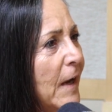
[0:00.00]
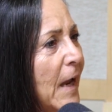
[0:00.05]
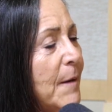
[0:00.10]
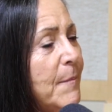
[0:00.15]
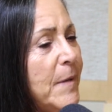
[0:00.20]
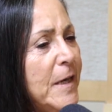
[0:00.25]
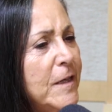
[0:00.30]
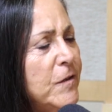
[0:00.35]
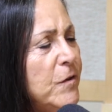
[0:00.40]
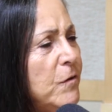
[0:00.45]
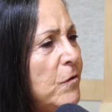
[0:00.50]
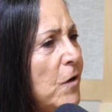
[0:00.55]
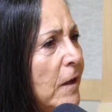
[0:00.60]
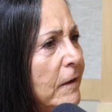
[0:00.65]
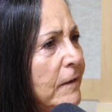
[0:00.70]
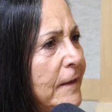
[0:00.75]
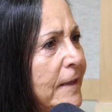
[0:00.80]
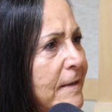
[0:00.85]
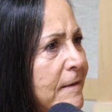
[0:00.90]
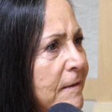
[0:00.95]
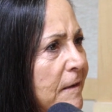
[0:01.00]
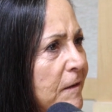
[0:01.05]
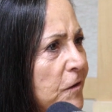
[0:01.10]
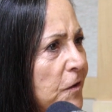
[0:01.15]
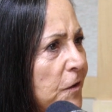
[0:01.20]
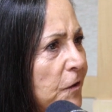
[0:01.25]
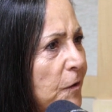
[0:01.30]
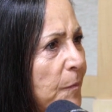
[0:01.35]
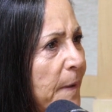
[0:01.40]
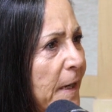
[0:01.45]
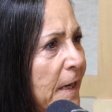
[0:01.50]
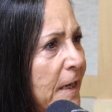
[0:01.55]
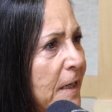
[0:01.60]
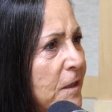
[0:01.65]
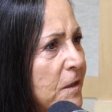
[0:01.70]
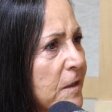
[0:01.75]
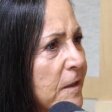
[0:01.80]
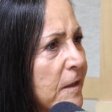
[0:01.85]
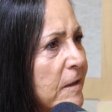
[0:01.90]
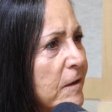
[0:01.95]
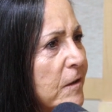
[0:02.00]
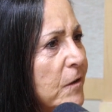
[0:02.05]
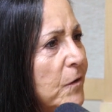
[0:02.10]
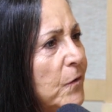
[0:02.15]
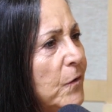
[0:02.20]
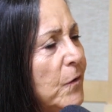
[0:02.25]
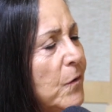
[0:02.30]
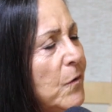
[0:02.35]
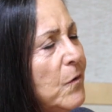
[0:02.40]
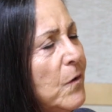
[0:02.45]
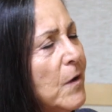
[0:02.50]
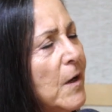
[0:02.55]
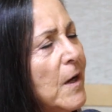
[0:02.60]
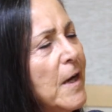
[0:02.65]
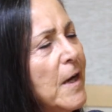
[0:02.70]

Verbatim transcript: it makes you not listen to your patient you know